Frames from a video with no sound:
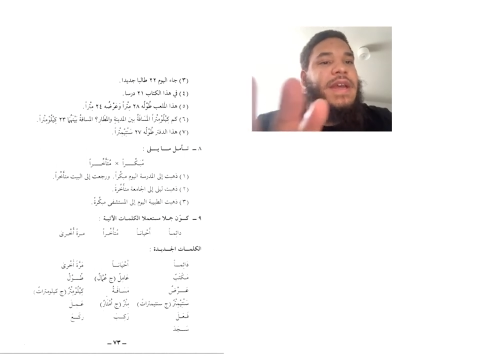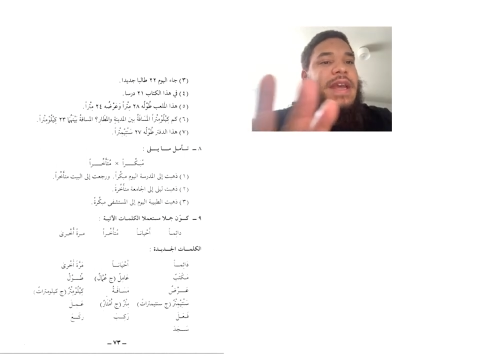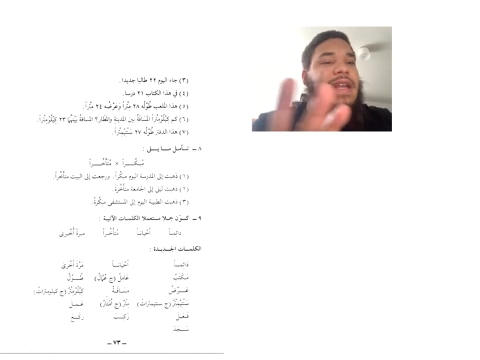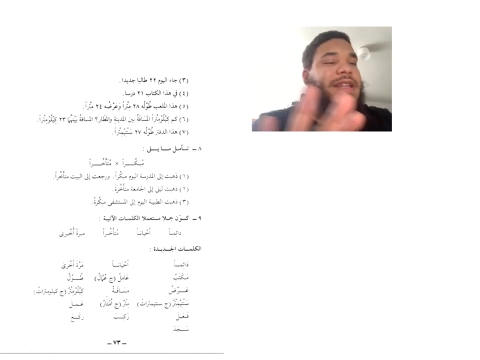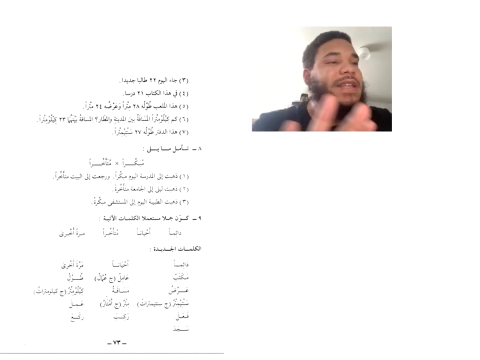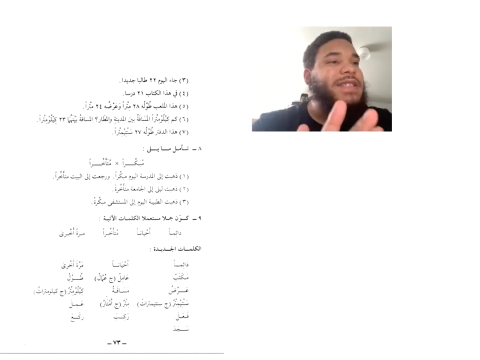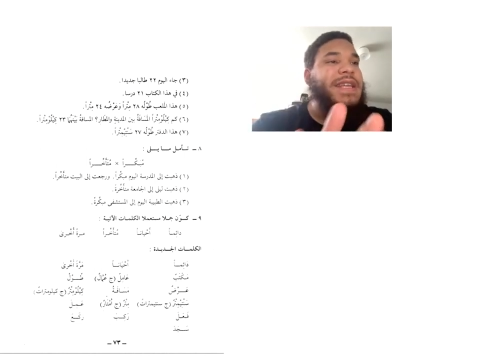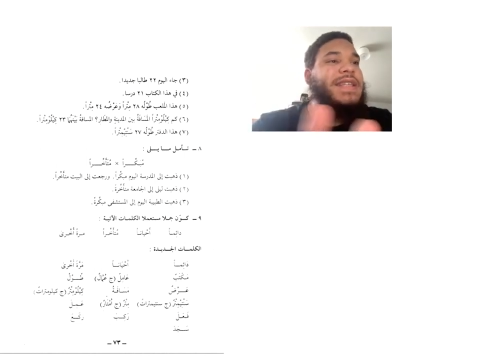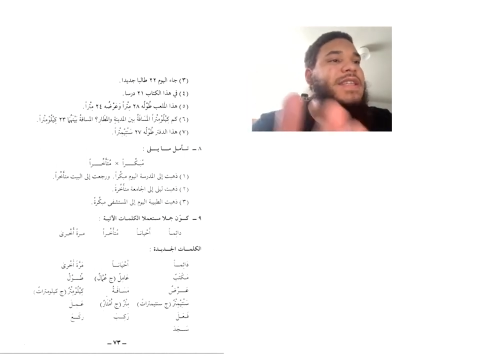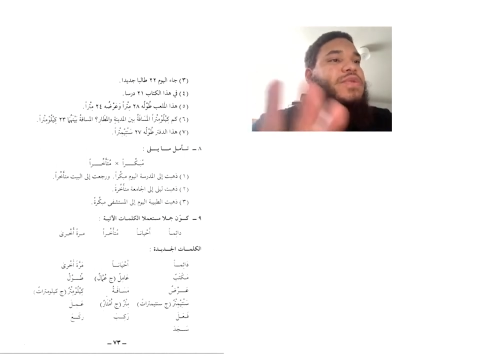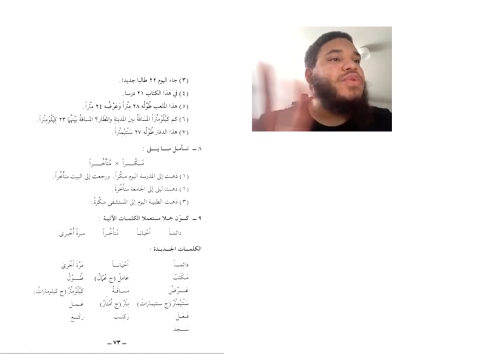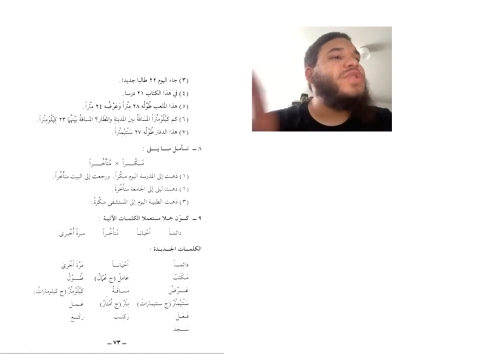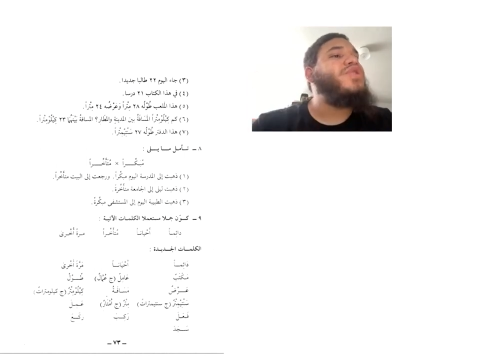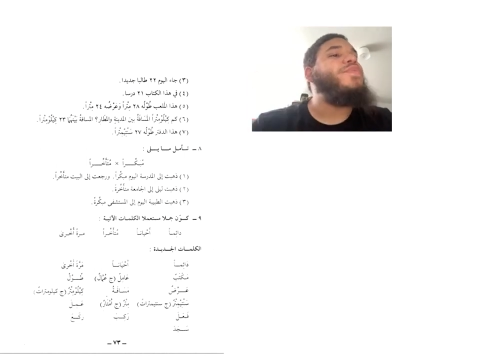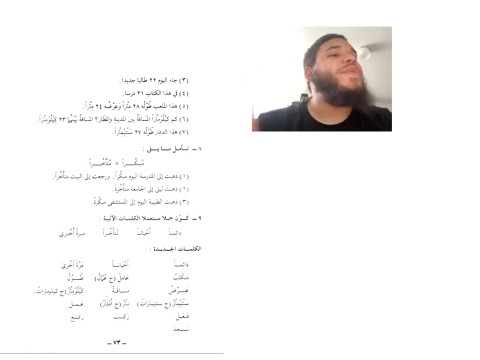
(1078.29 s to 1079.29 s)
The sentence will
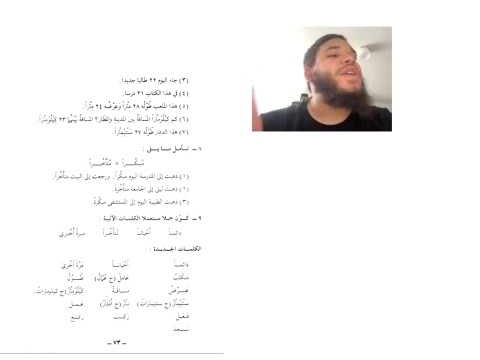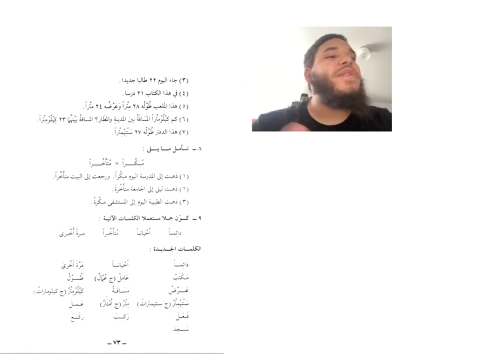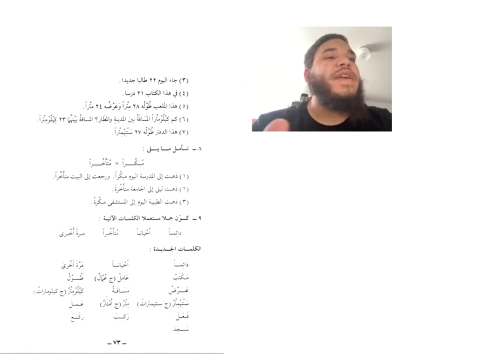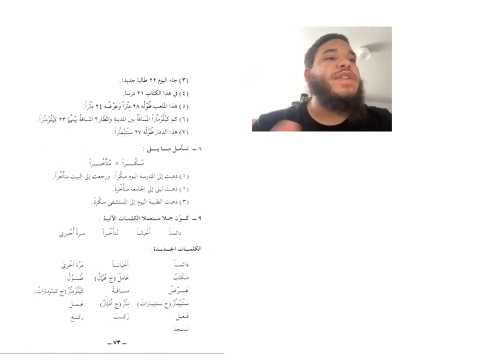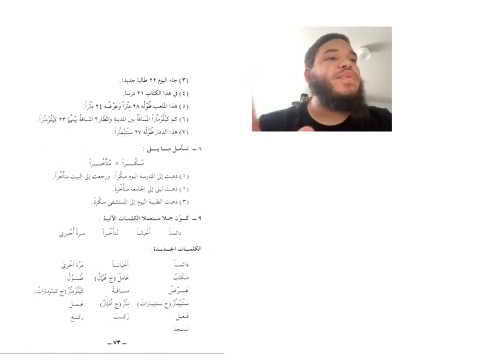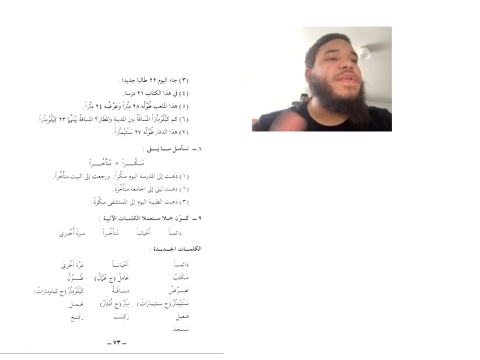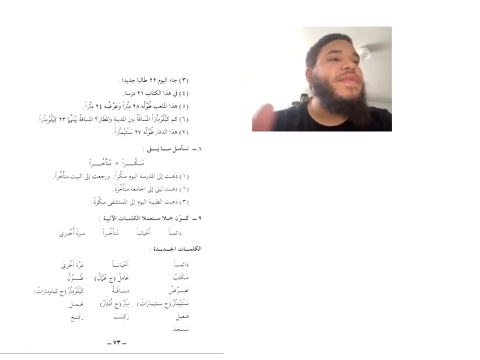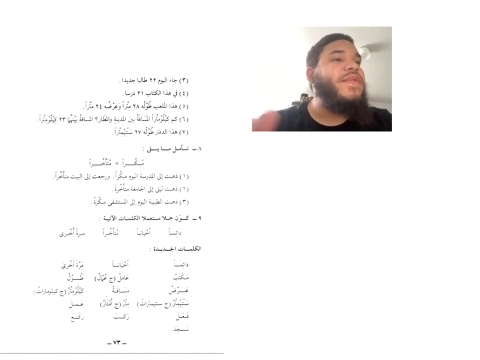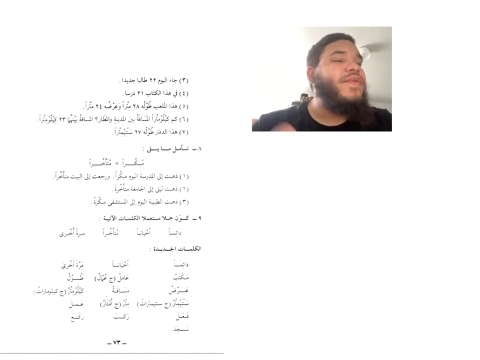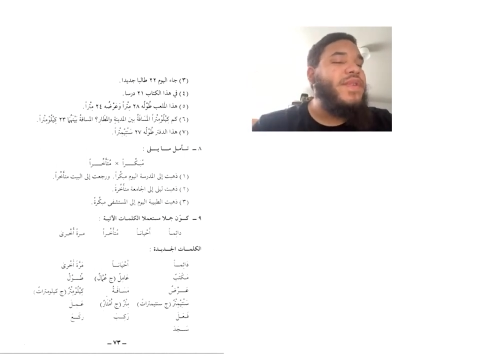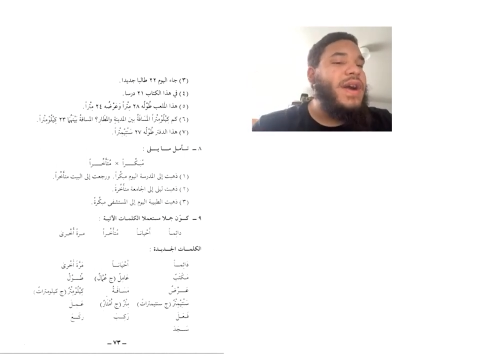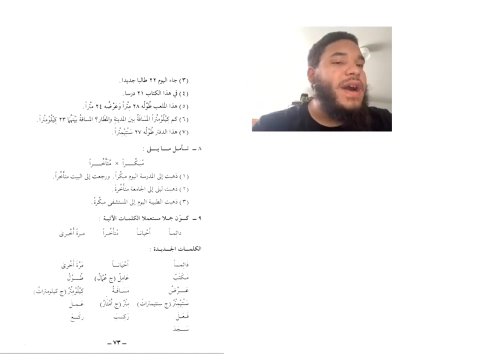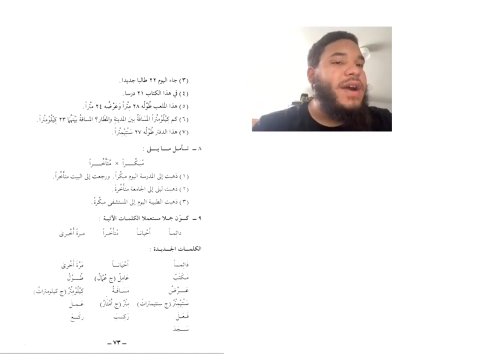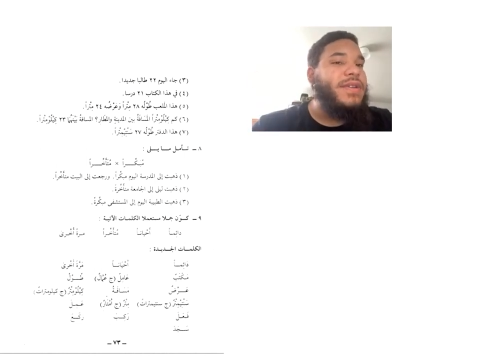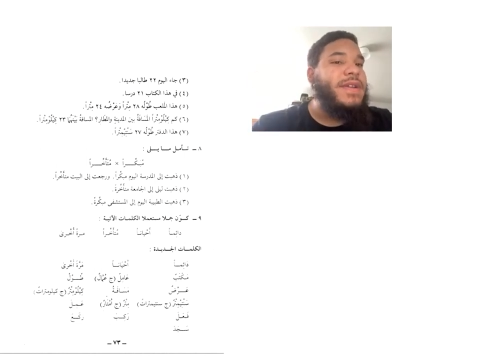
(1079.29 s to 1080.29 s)
still be correct with or
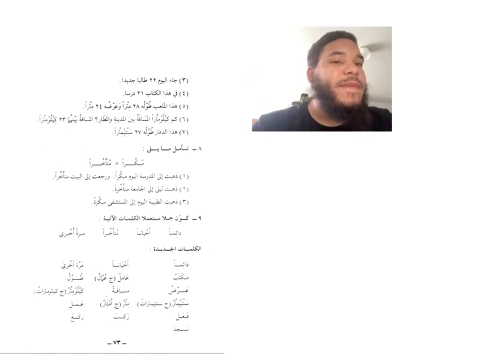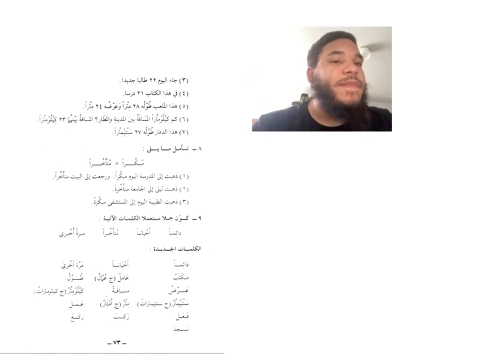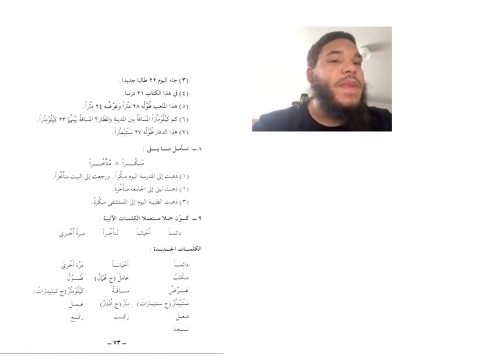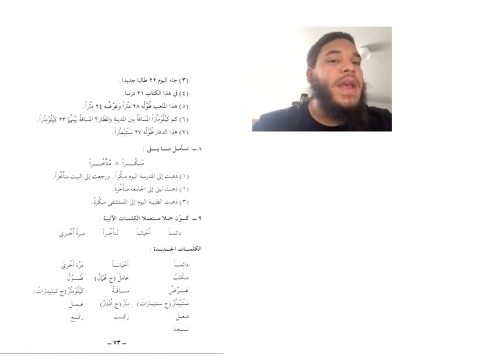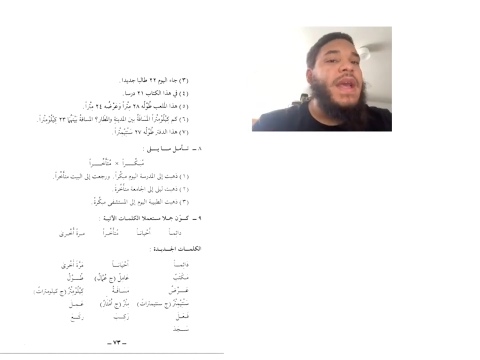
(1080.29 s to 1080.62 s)
without them.